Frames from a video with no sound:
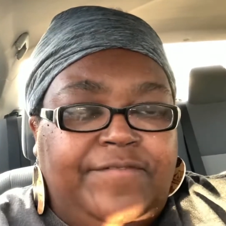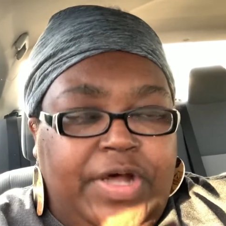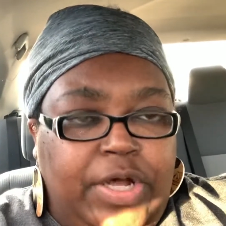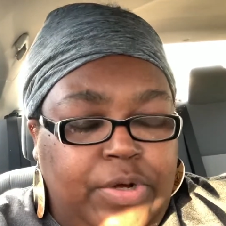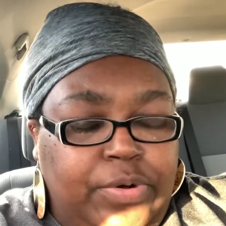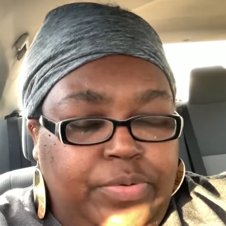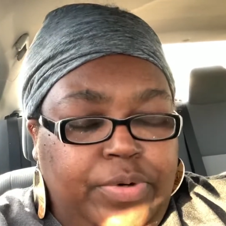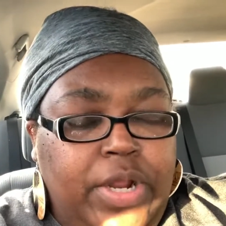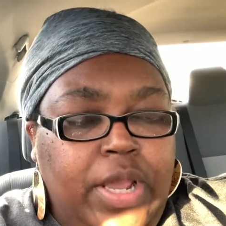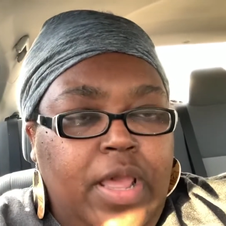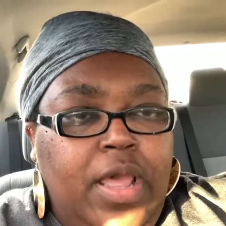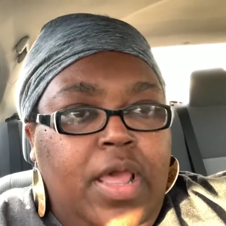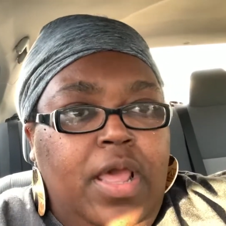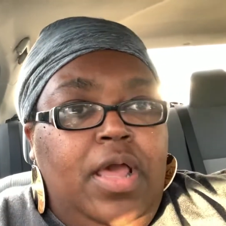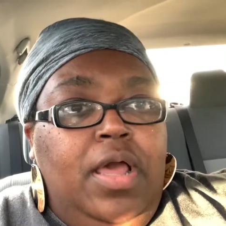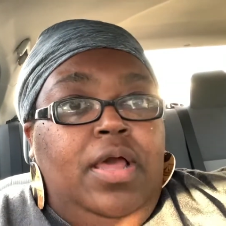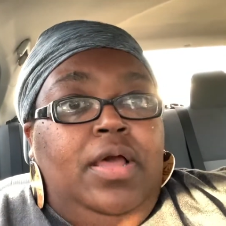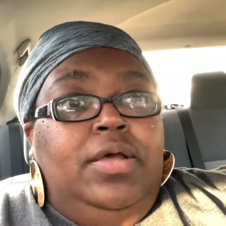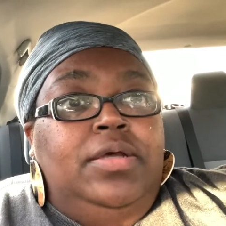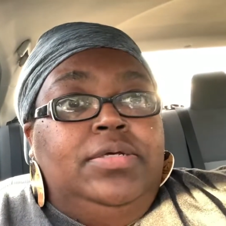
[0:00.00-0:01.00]
phone.
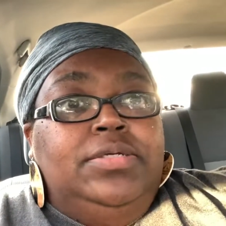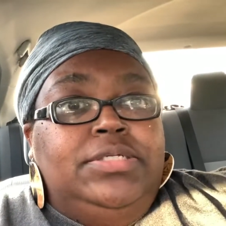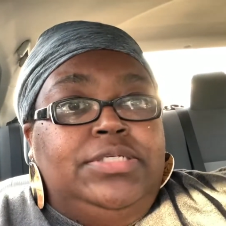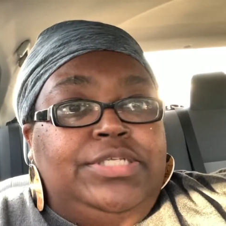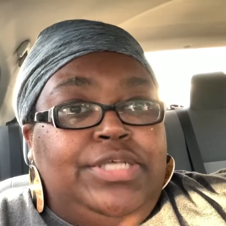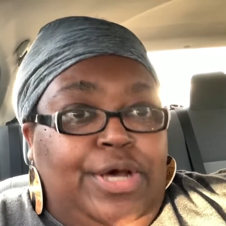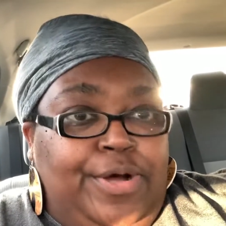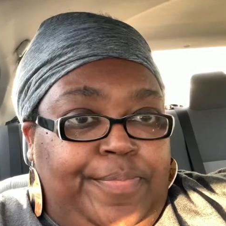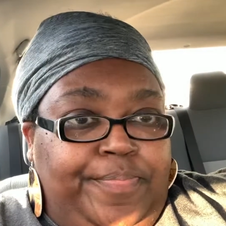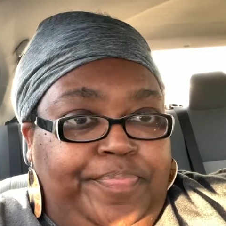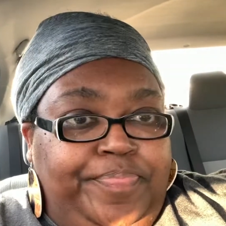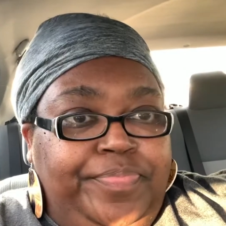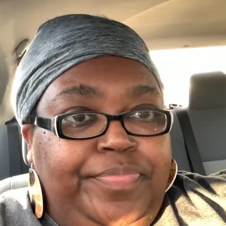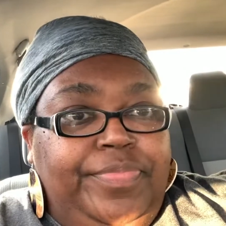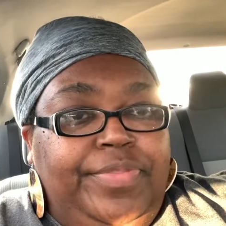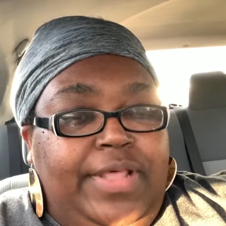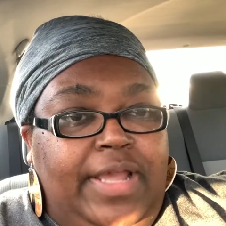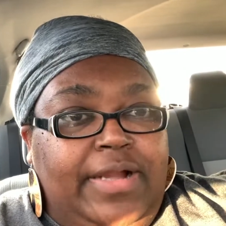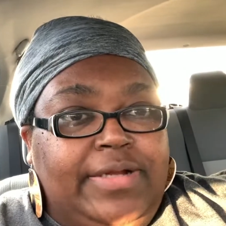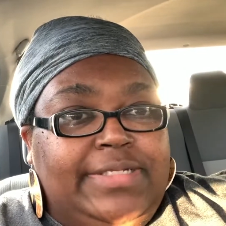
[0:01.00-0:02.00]
So
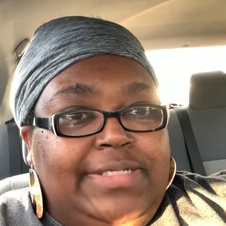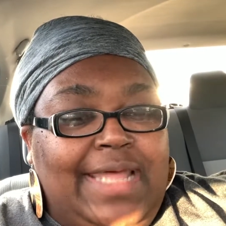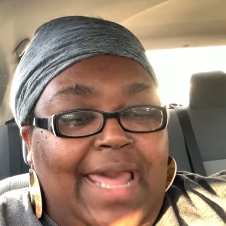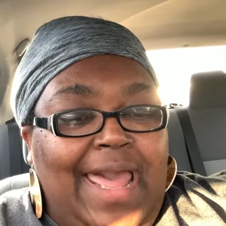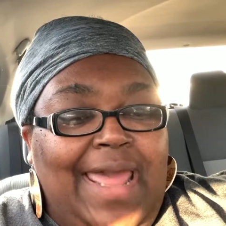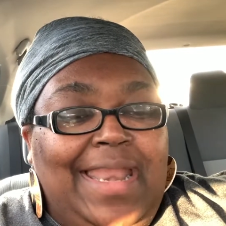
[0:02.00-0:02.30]
there's that.